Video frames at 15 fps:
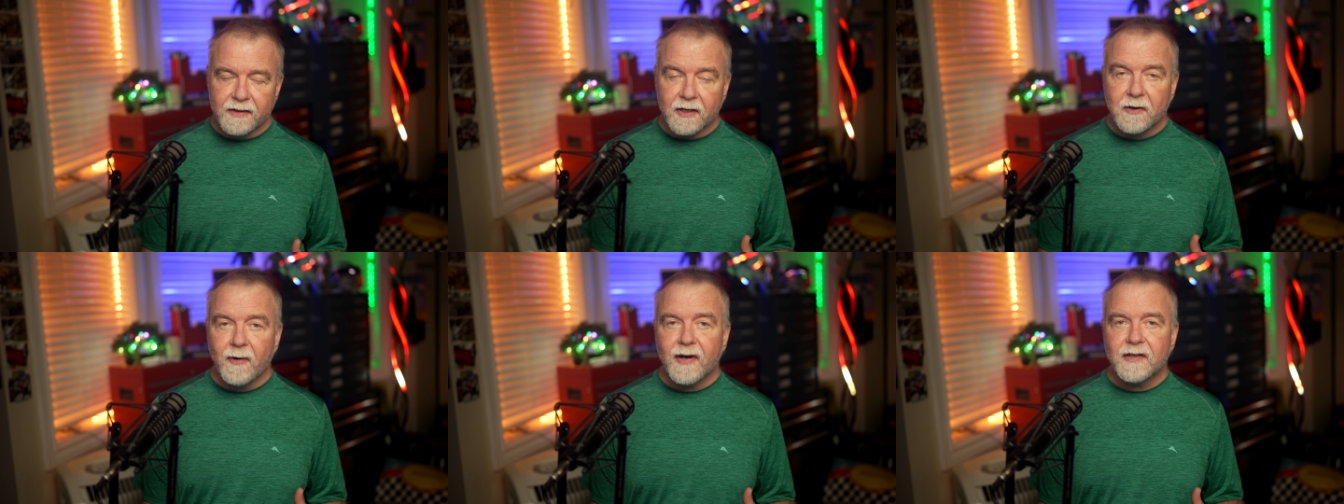
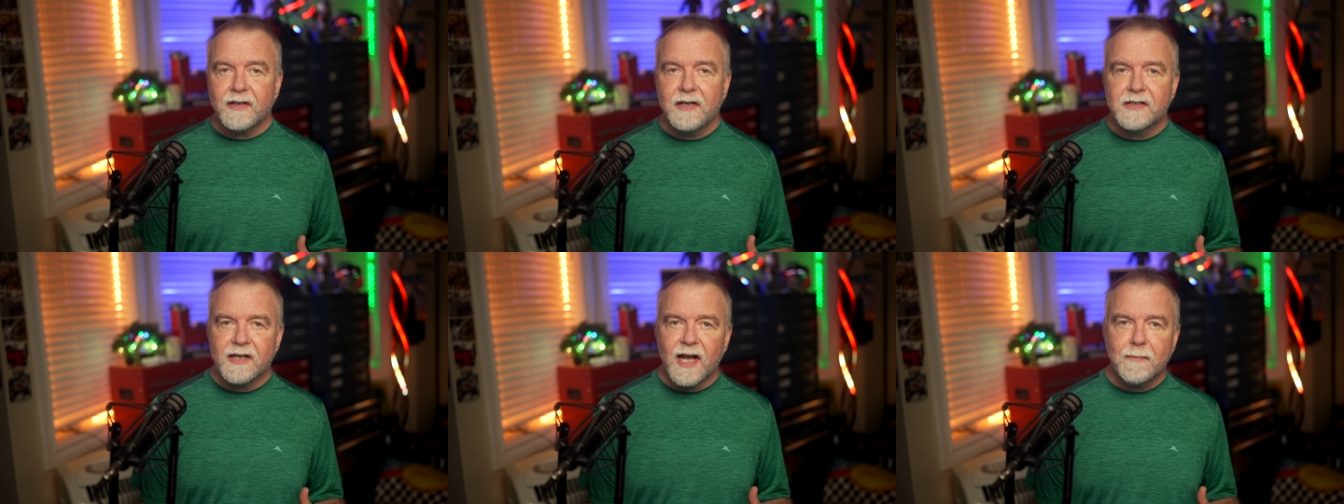the correct
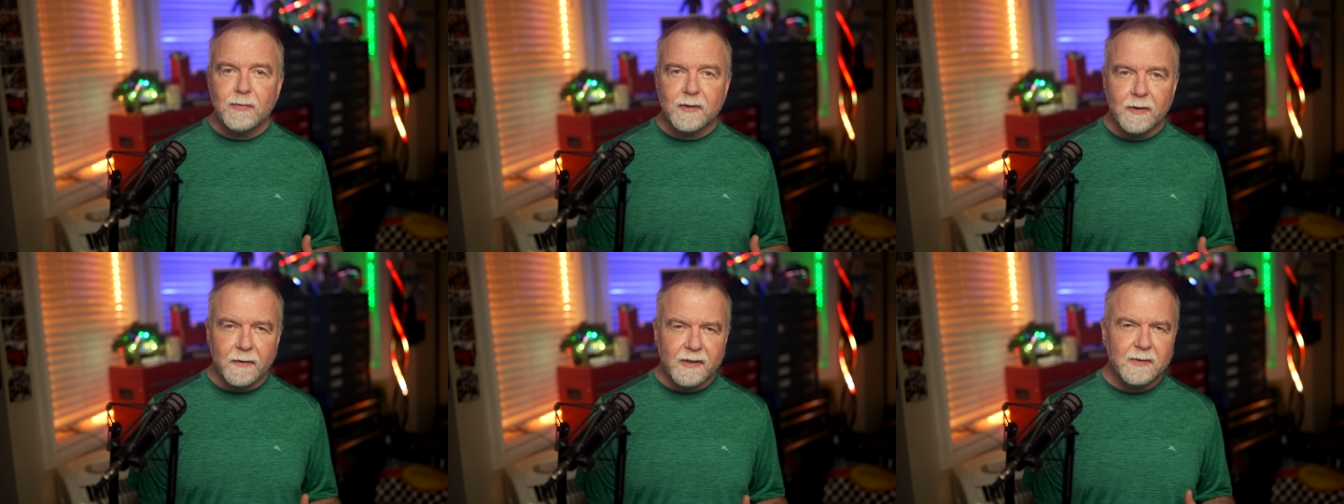key's
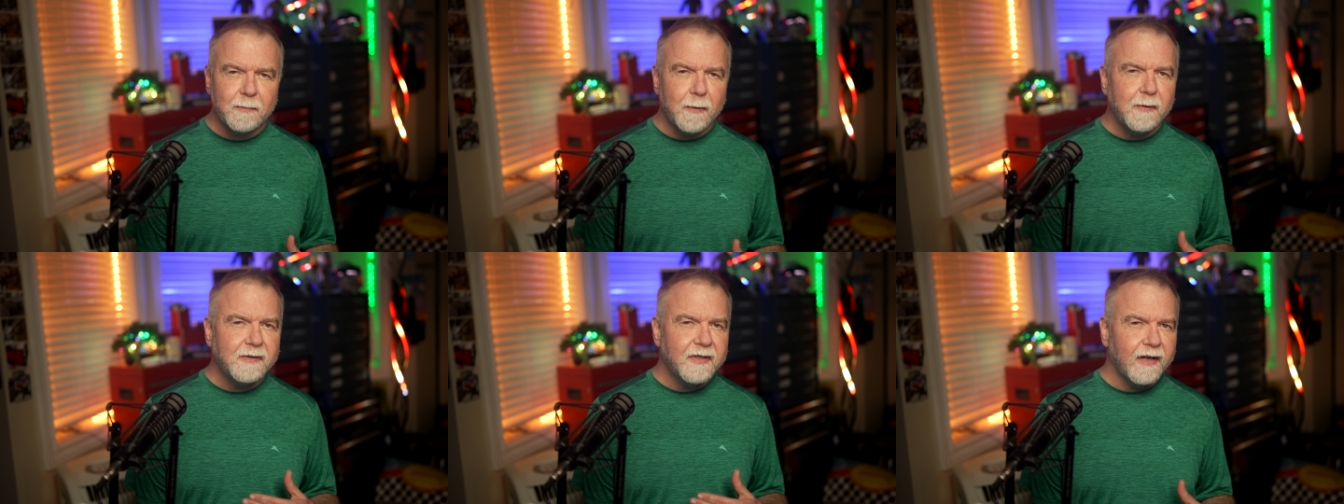amplitude is
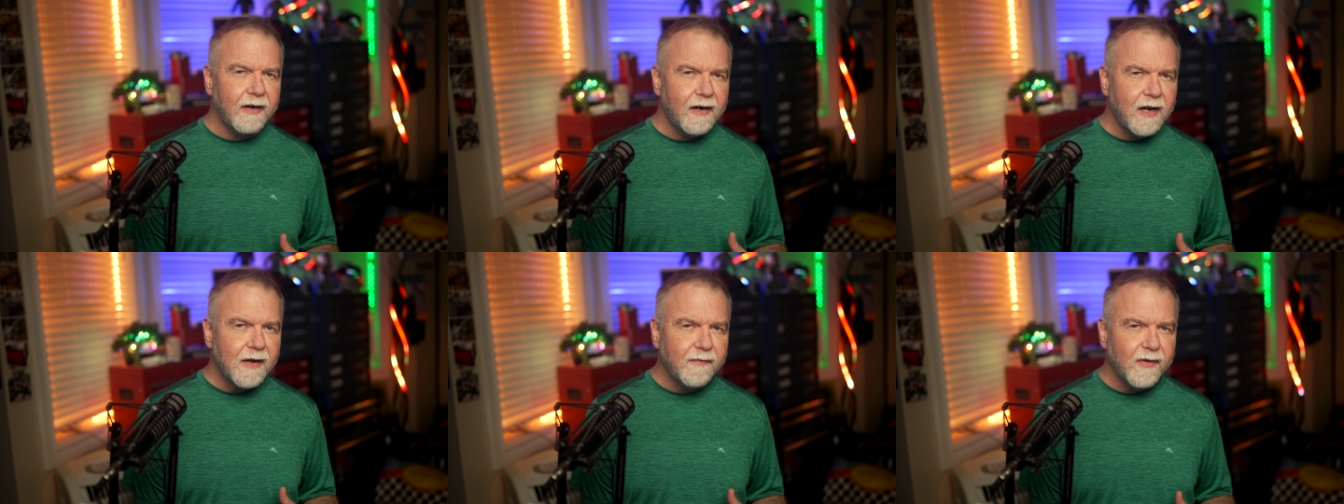boosted
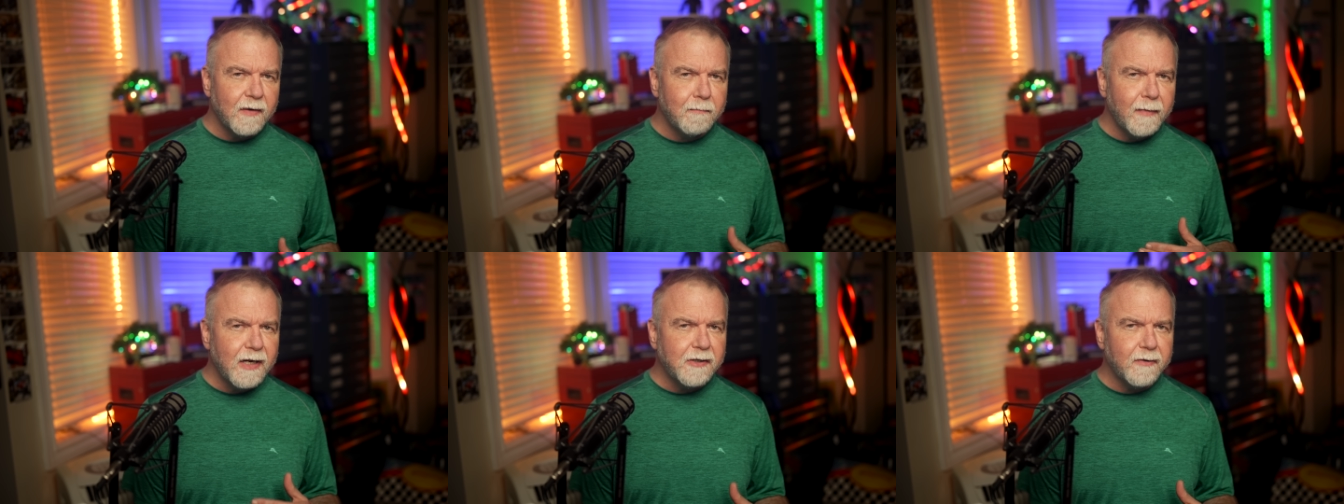enough
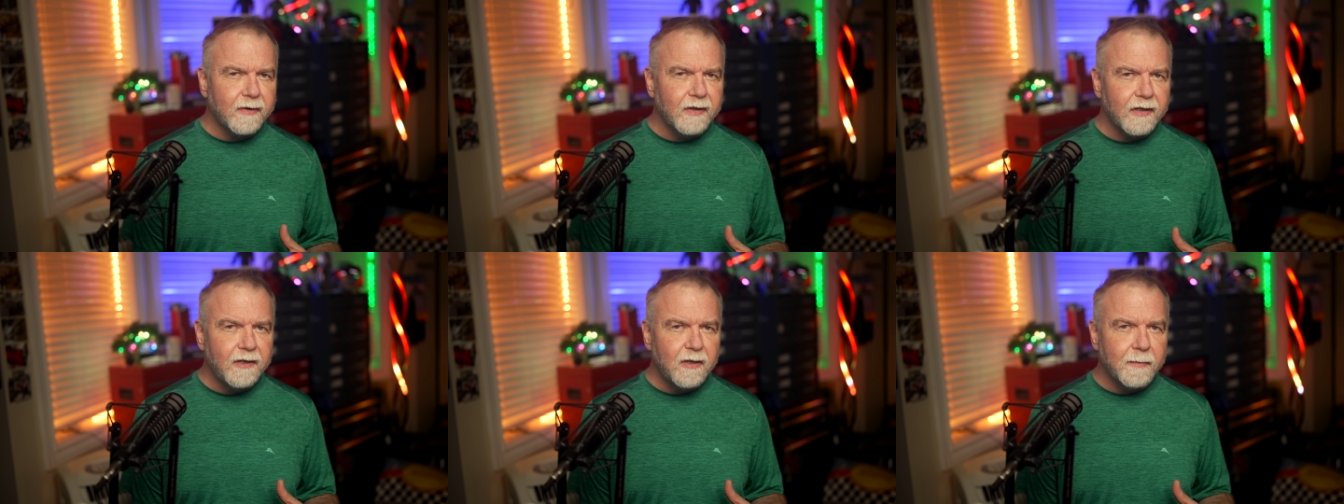that
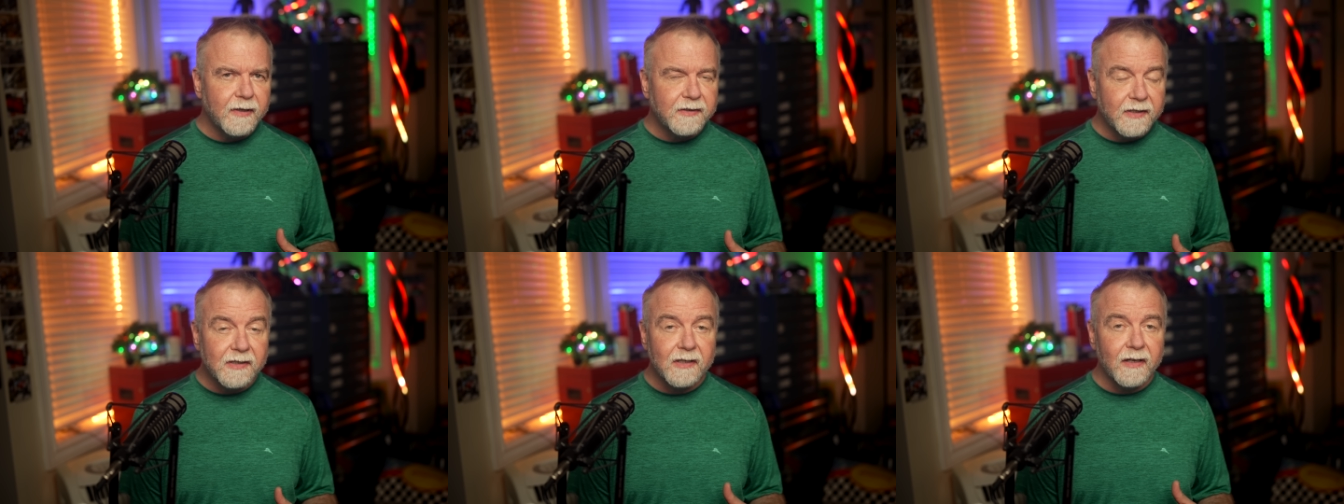measuring the
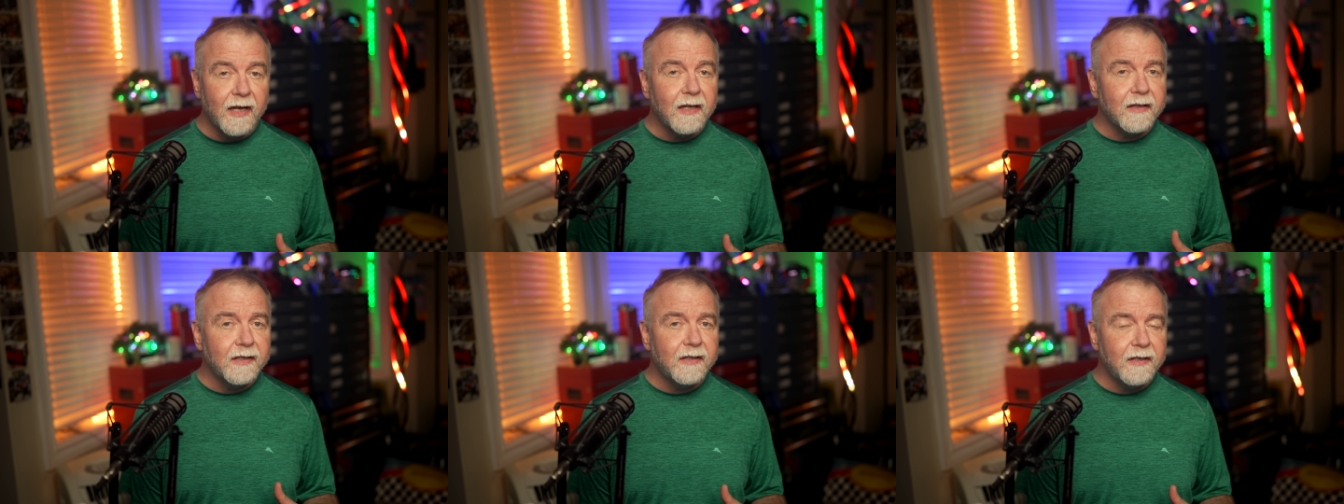qubits is
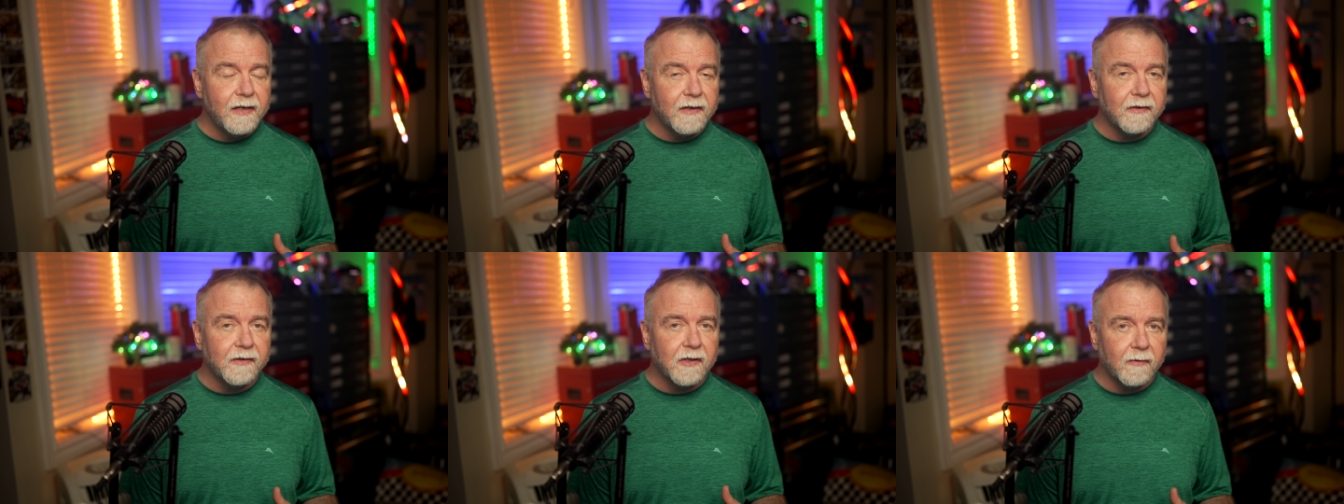likely to
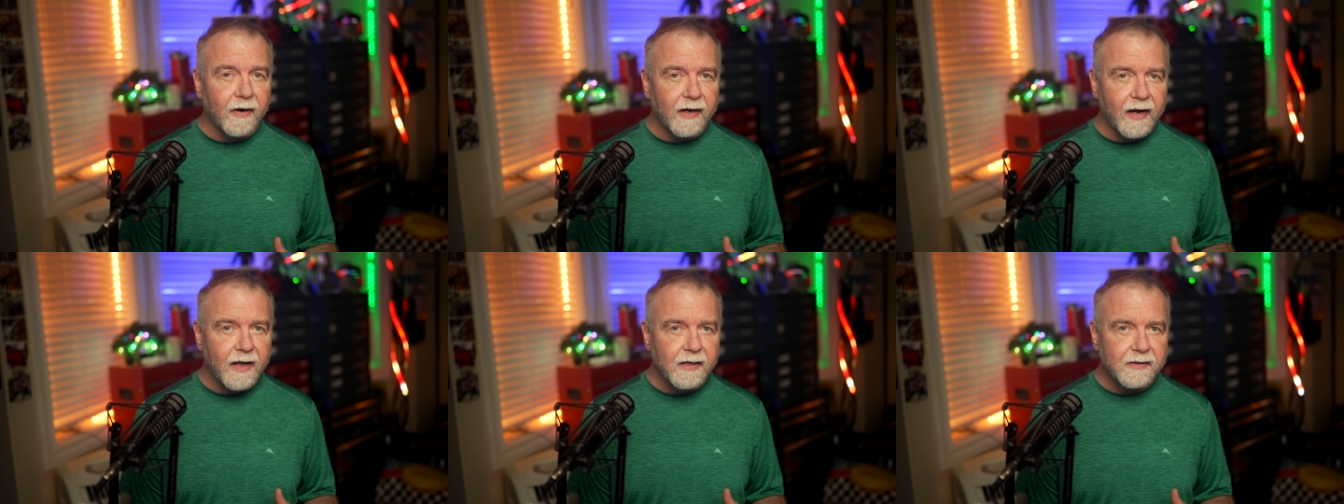yield the
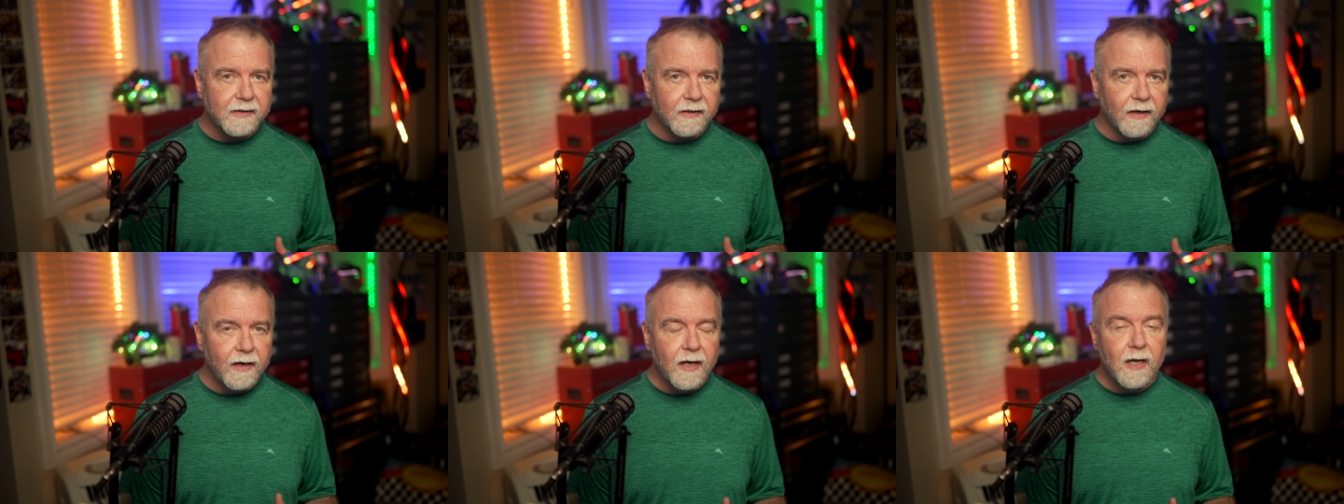right
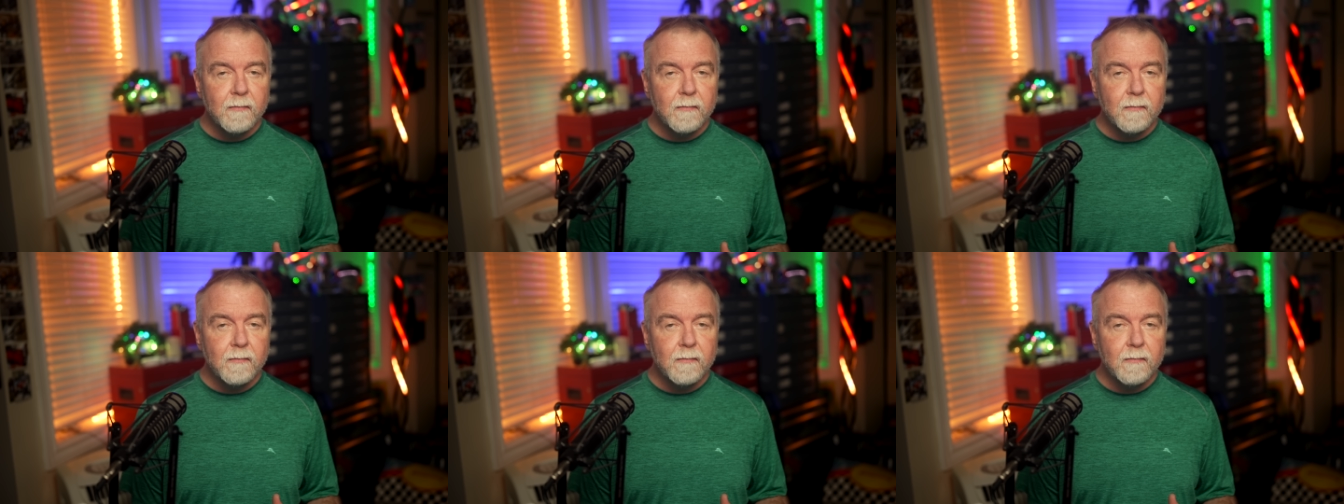answer,